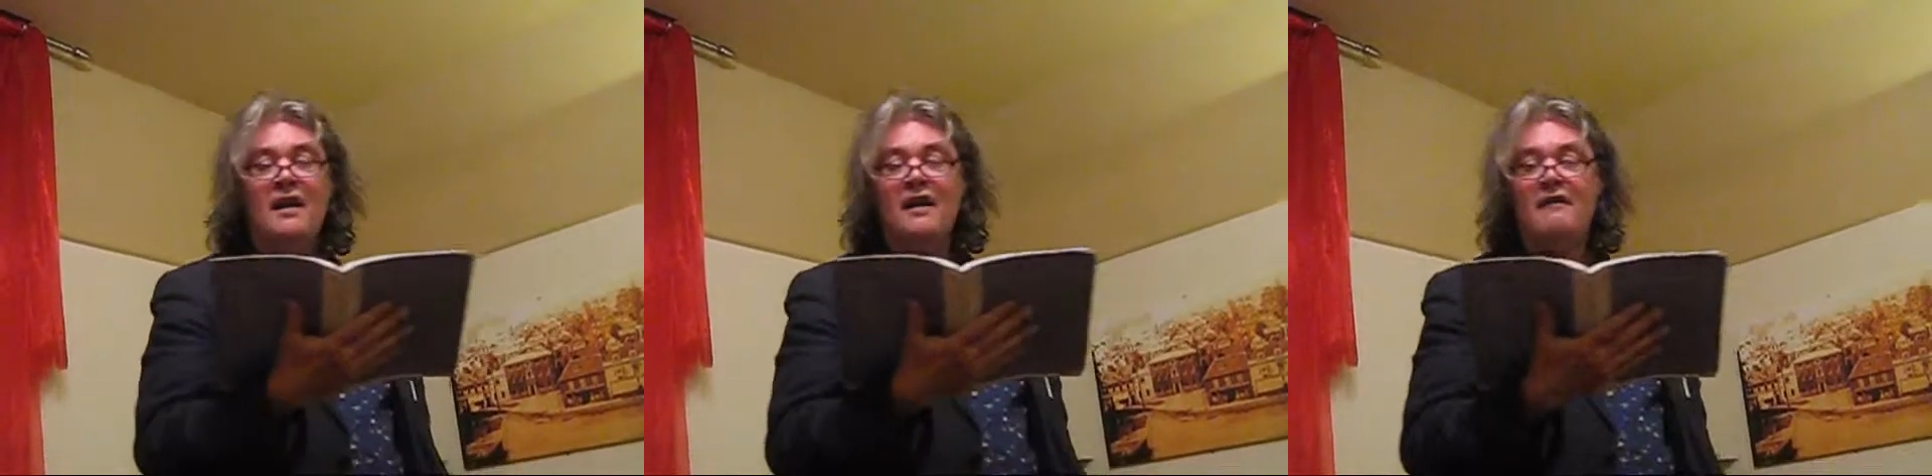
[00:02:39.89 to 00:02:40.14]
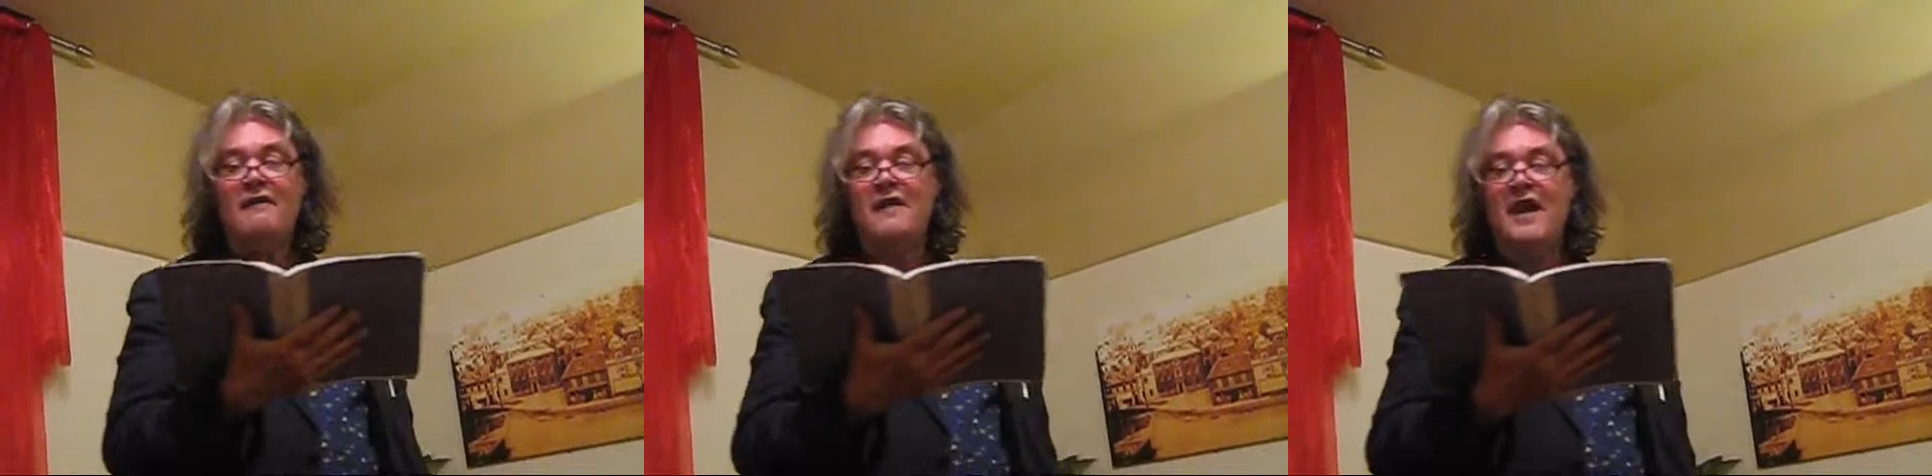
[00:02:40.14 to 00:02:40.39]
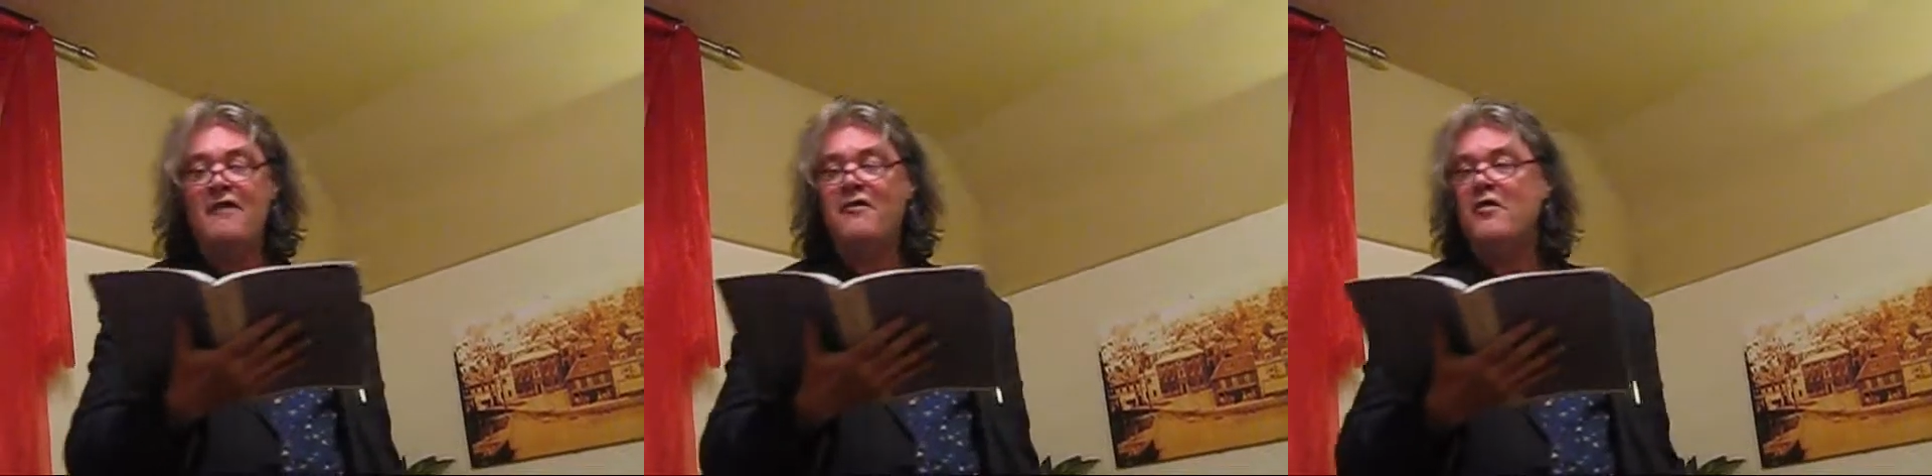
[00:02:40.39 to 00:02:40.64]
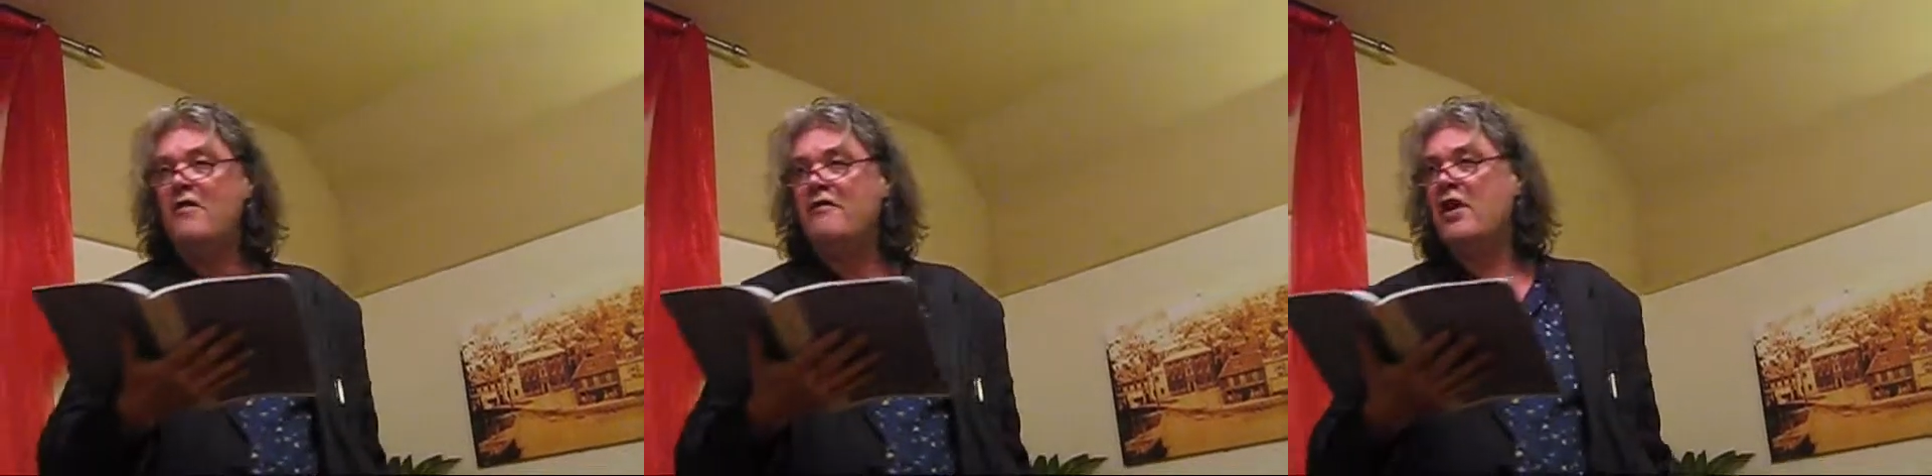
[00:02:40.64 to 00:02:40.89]
in
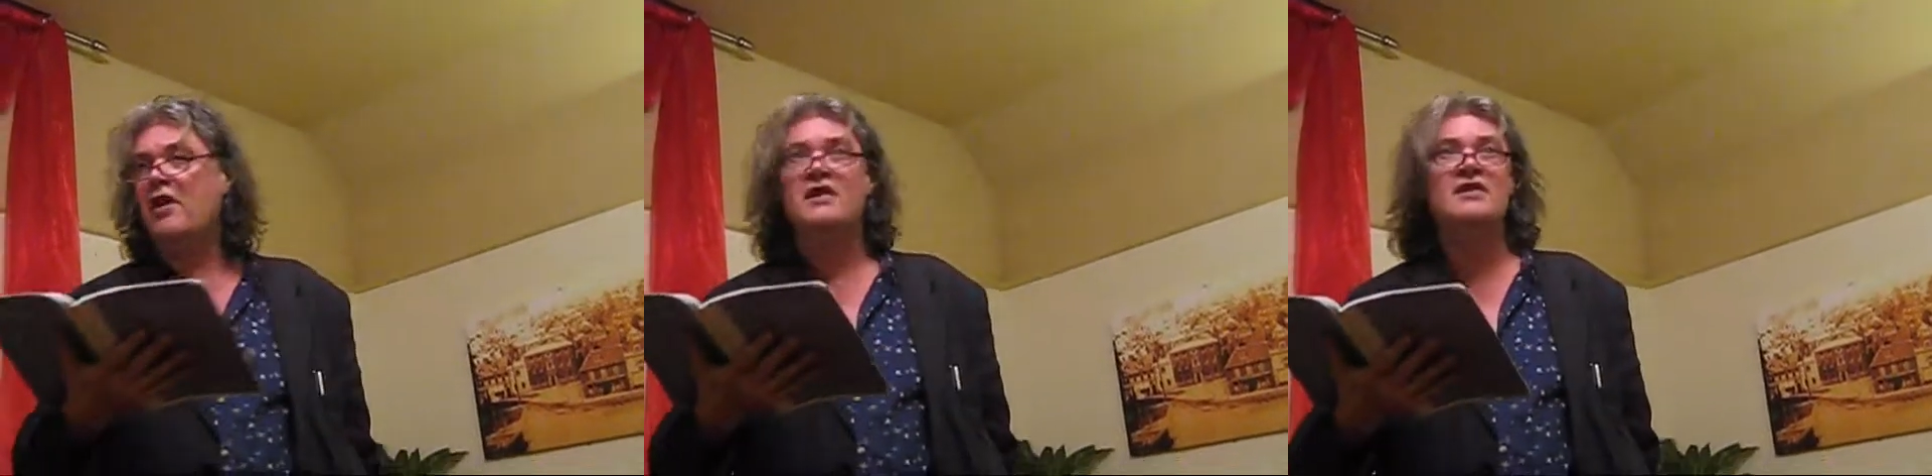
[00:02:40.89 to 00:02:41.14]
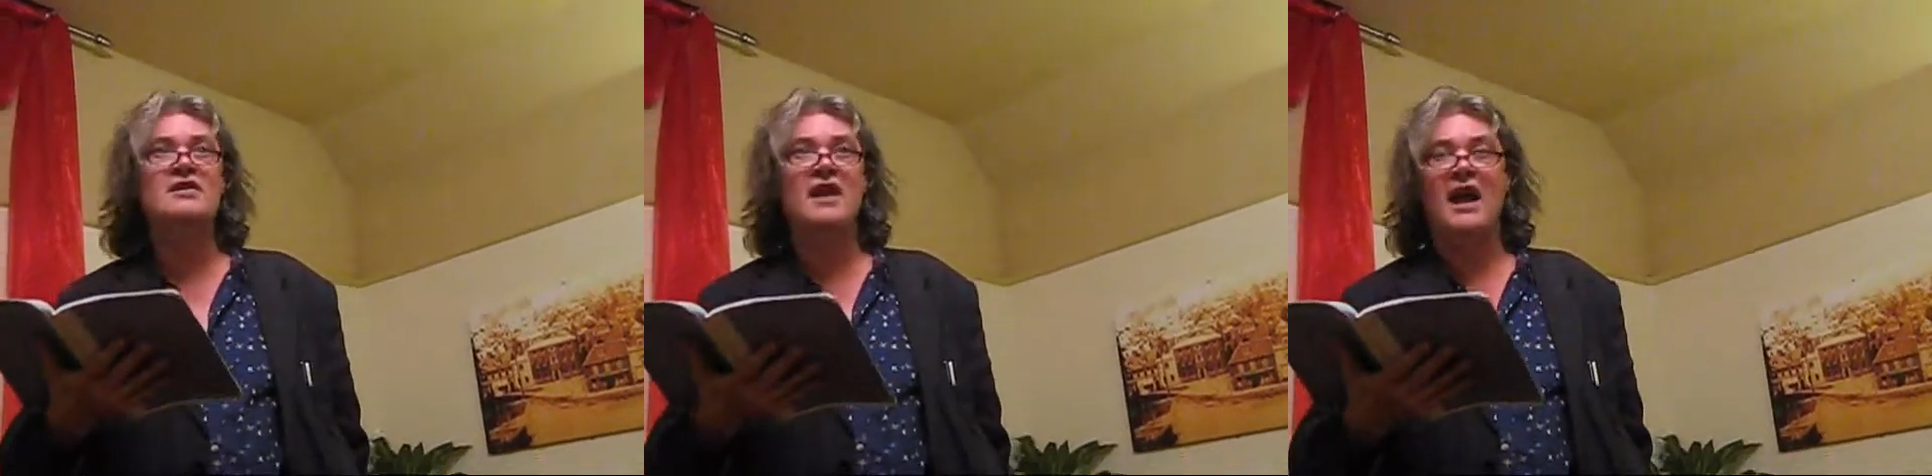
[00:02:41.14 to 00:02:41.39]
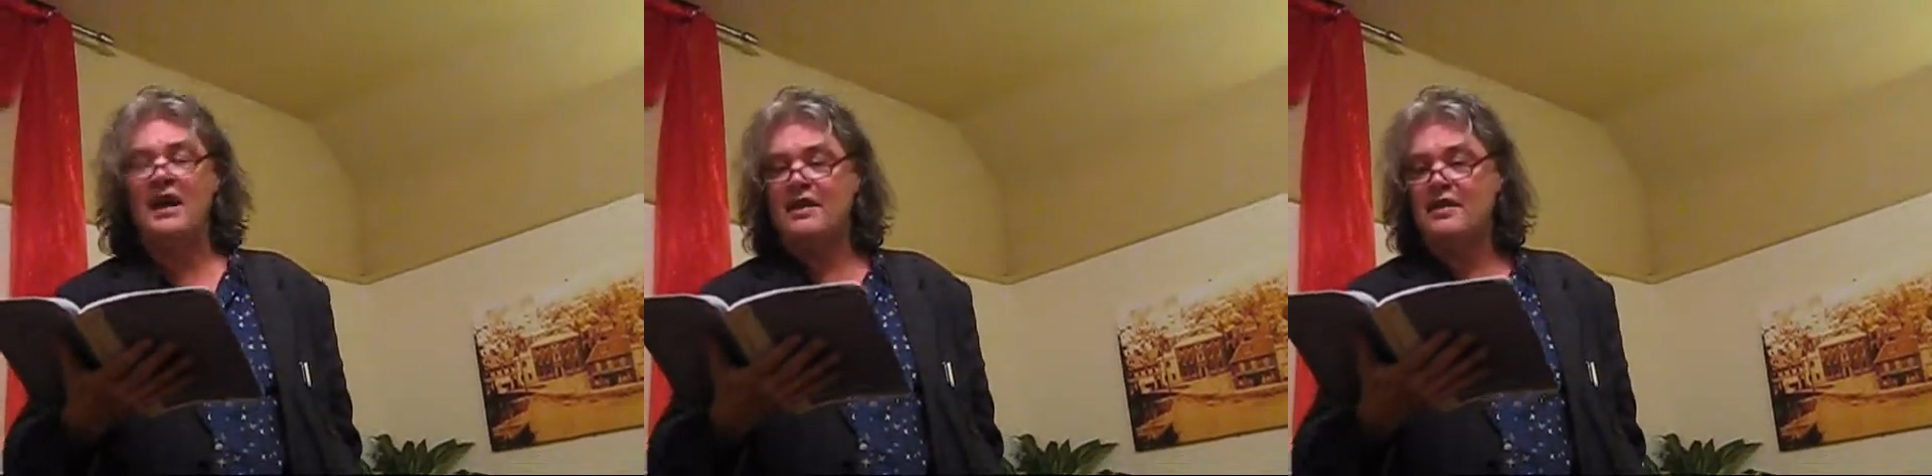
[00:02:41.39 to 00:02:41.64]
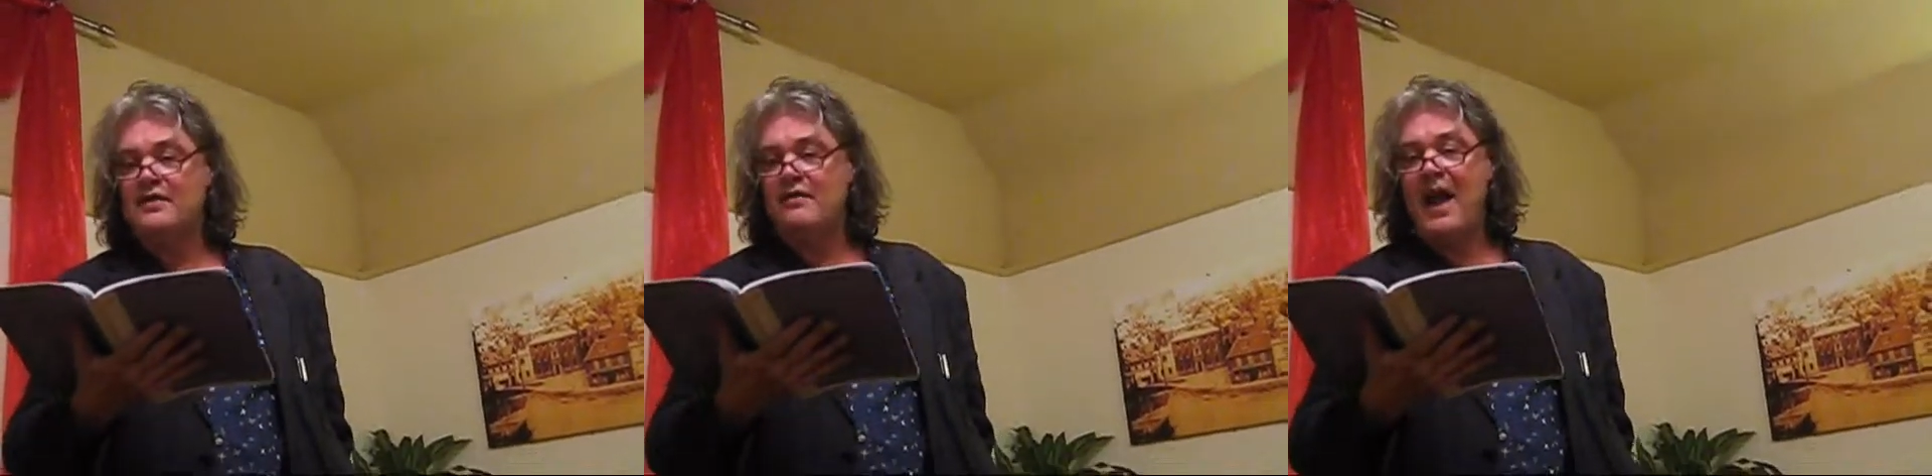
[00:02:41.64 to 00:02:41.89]
favour of the
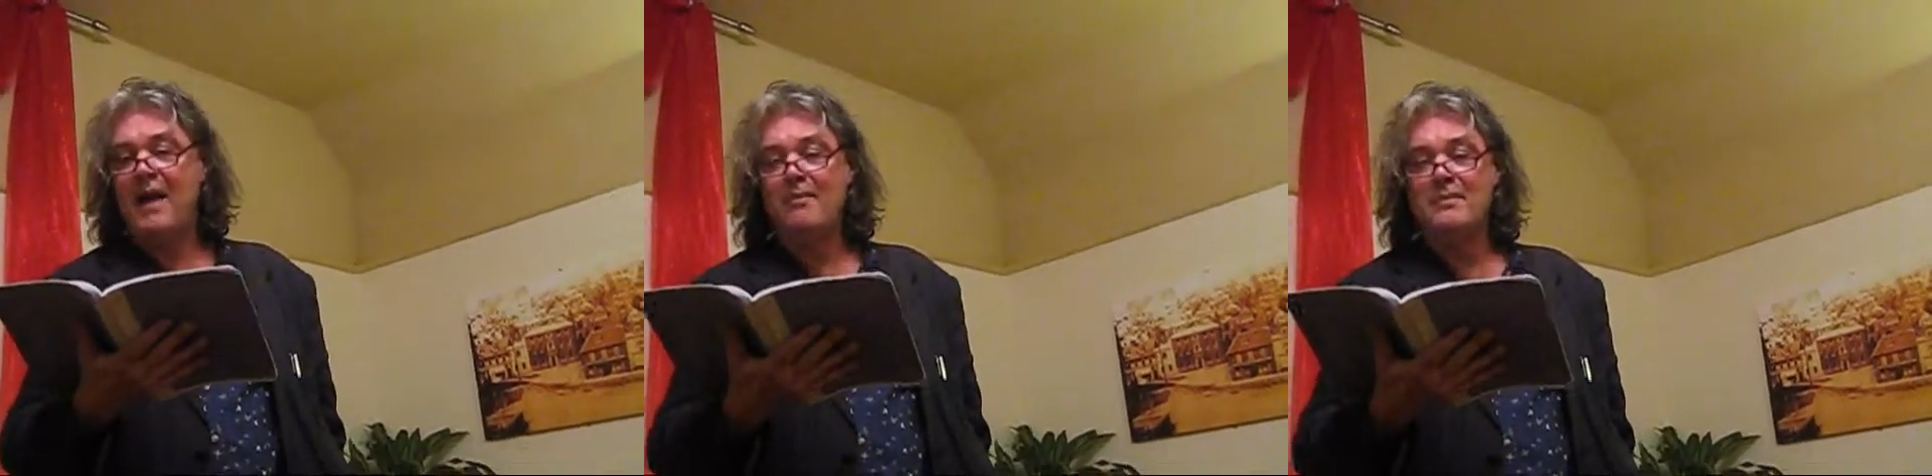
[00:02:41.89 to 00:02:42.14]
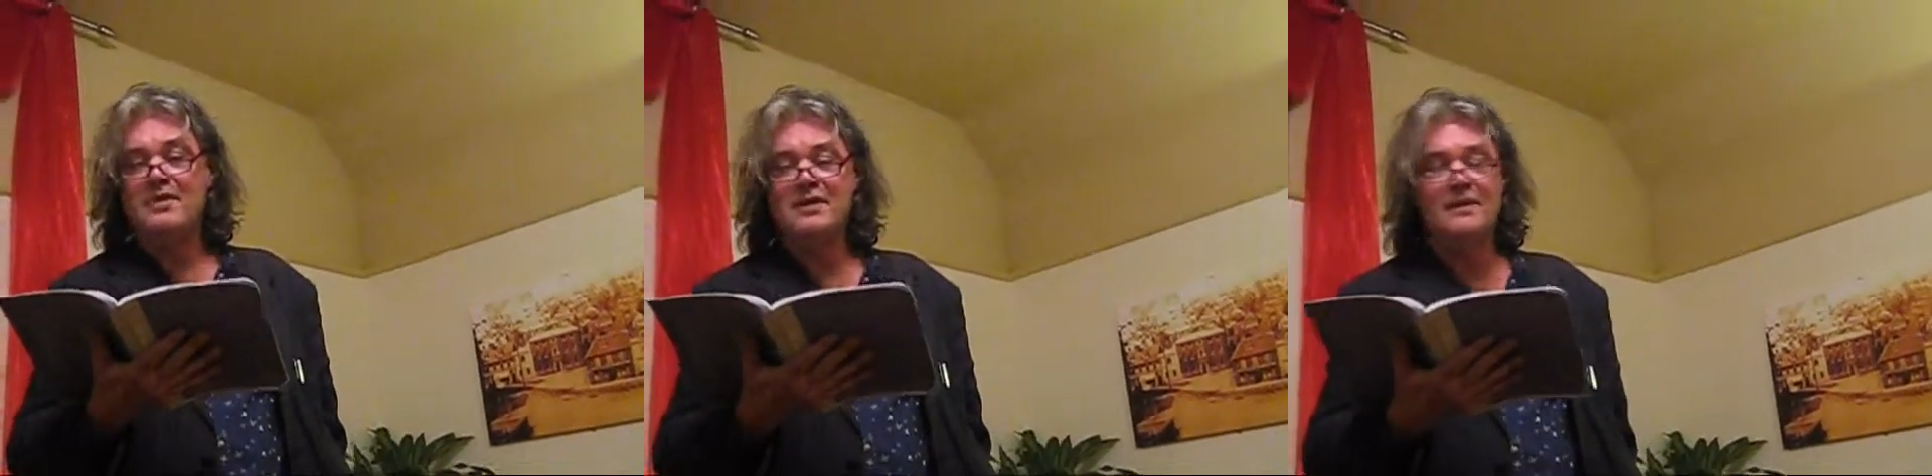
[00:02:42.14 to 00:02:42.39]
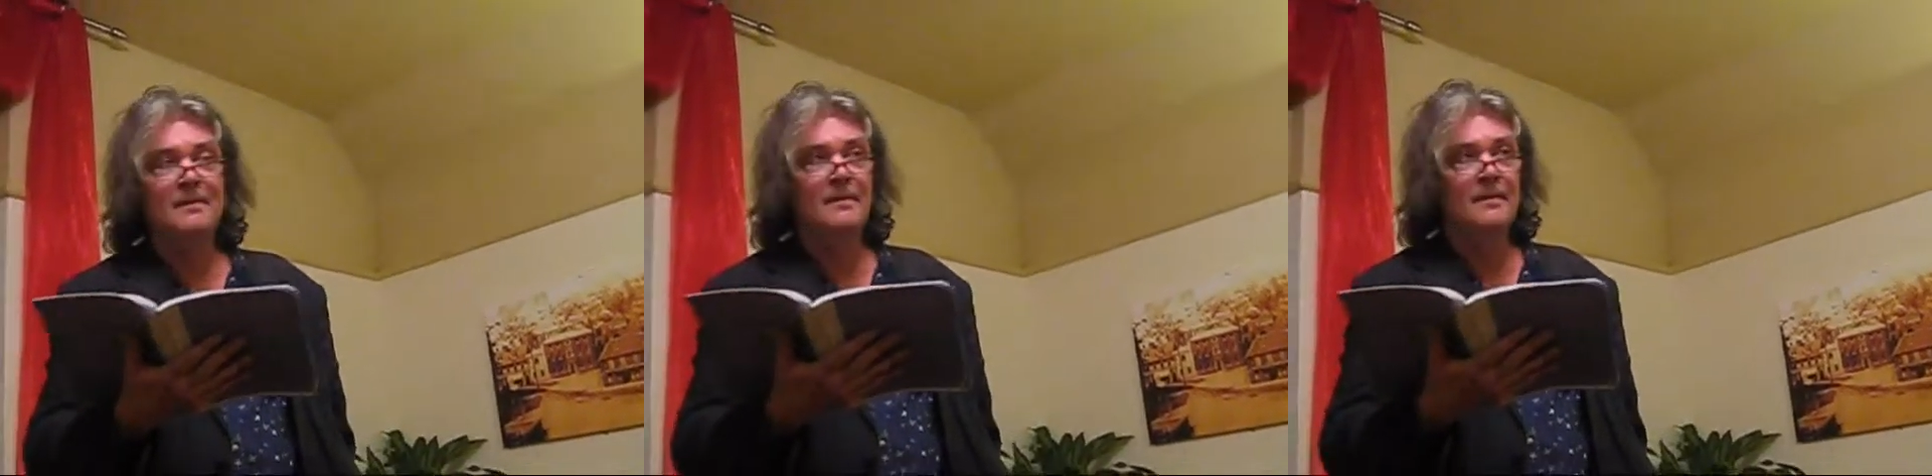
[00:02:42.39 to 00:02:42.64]
outside traps.